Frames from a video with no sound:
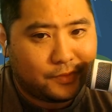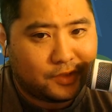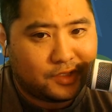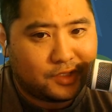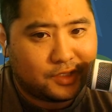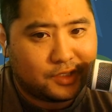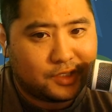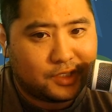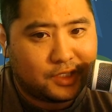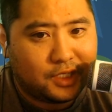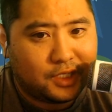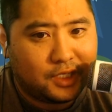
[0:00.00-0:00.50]

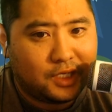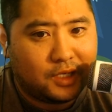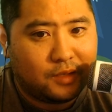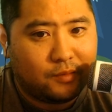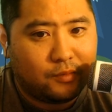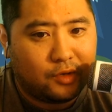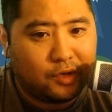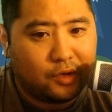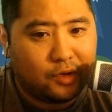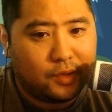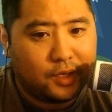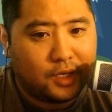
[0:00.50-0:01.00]
to see
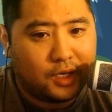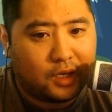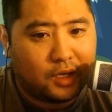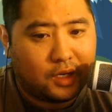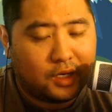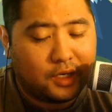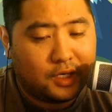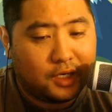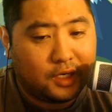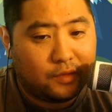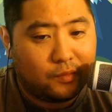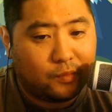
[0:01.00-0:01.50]
him going
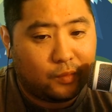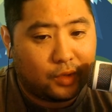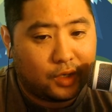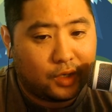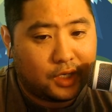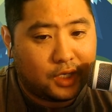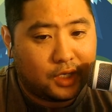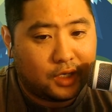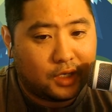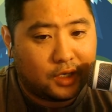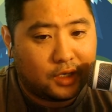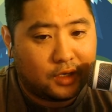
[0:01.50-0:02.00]
on and
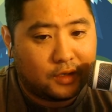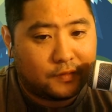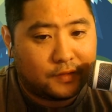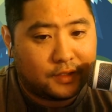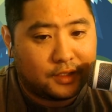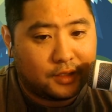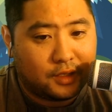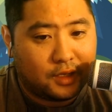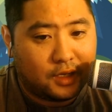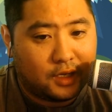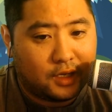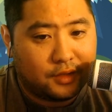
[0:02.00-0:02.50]
working
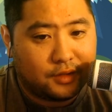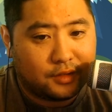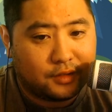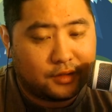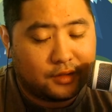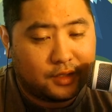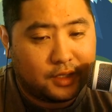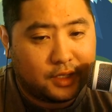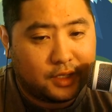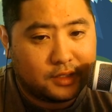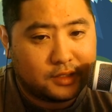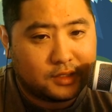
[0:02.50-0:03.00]
on other
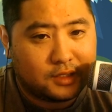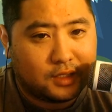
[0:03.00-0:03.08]
things,